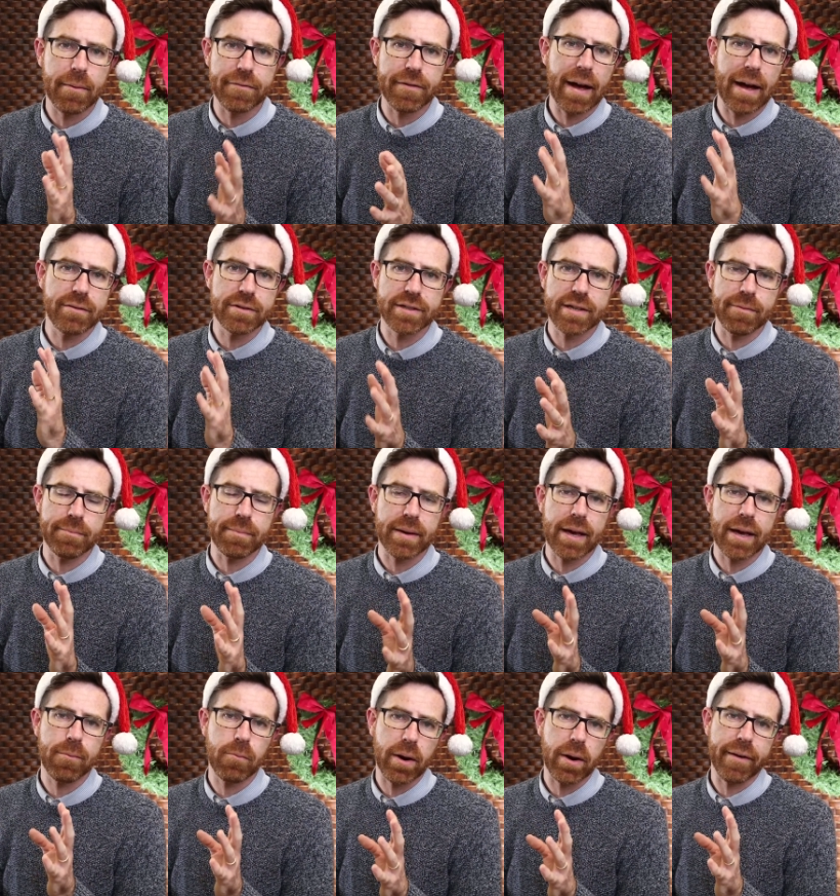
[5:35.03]
or 5 and 7
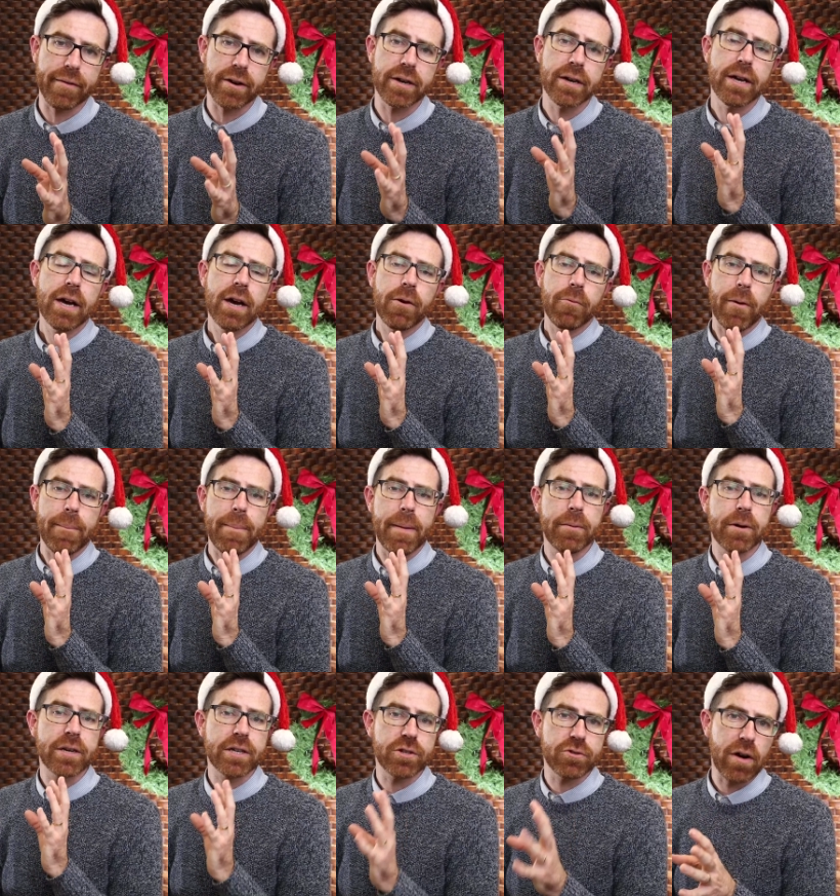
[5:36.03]
p.m., whatever, when
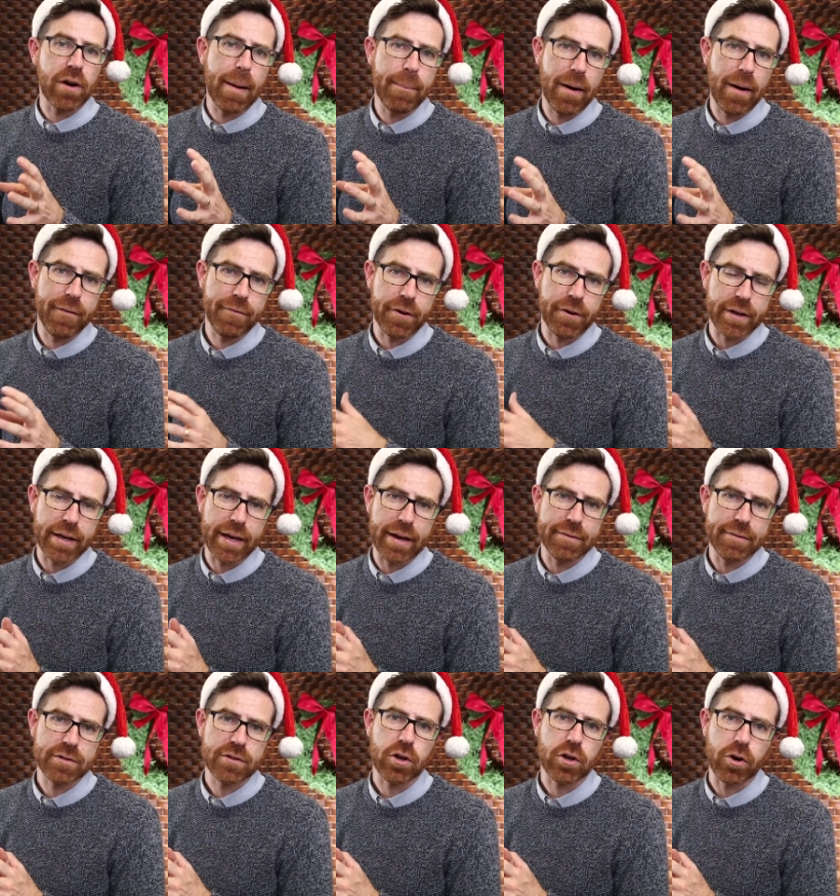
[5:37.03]
people can drop off their
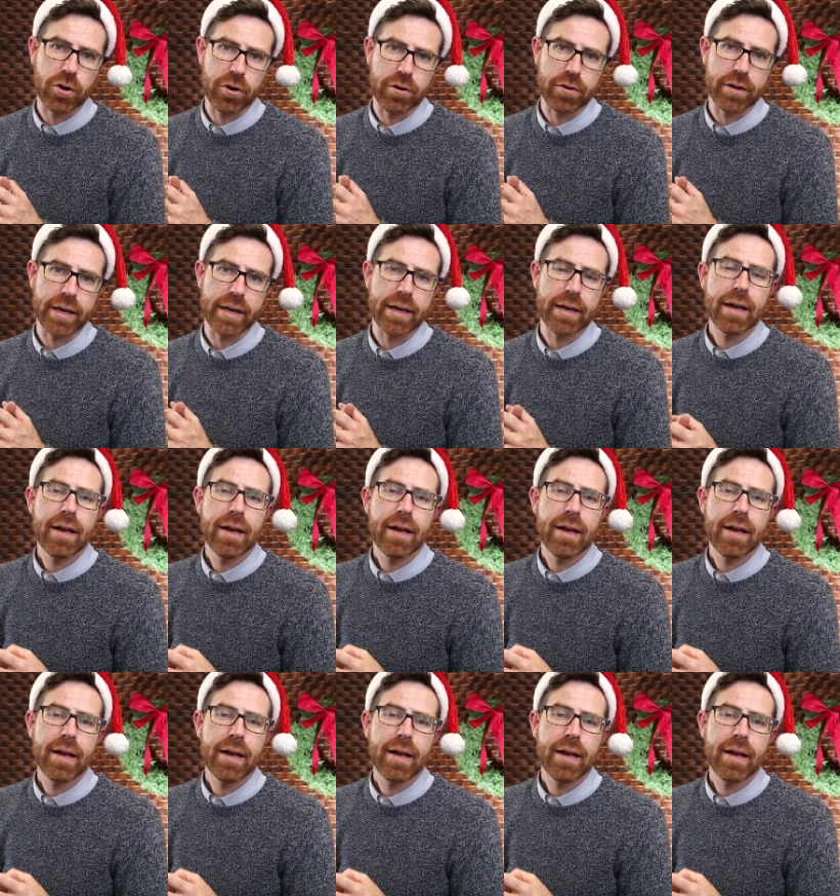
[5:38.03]
gifts early.